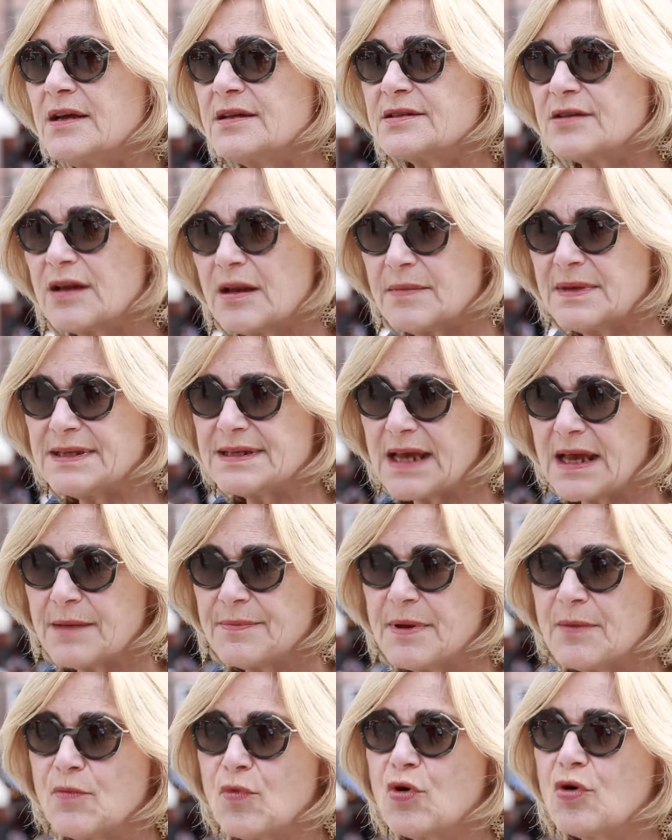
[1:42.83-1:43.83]
So let me say
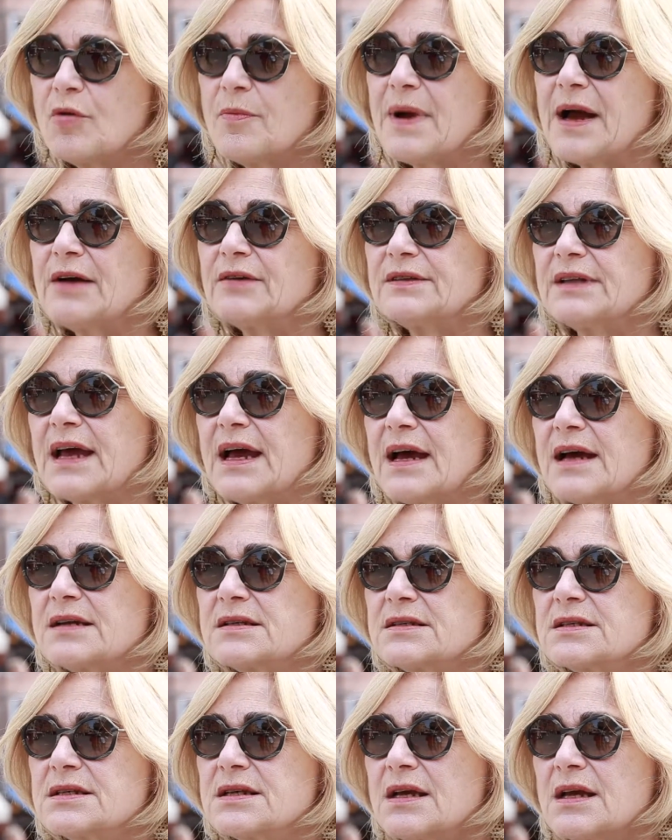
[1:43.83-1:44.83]
a bit more about
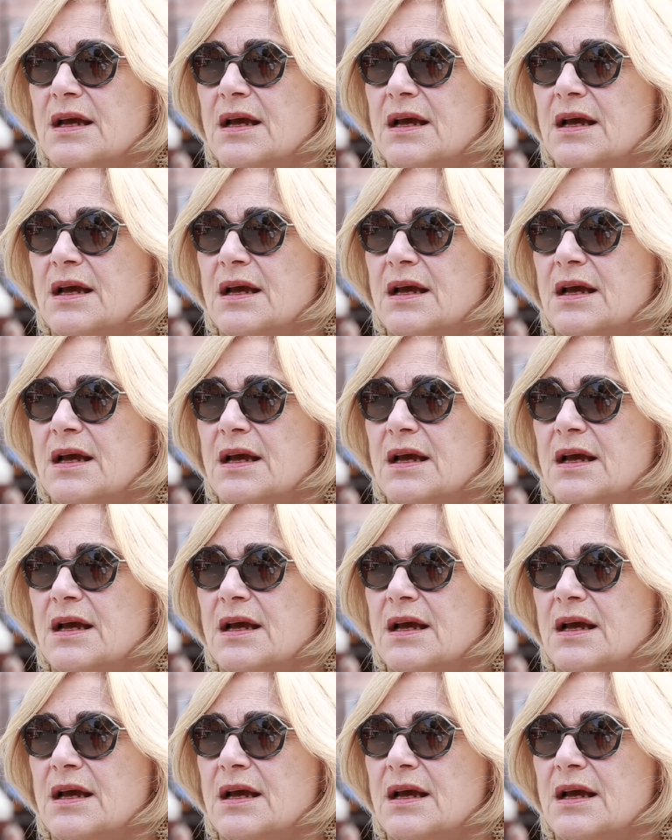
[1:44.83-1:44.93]
that.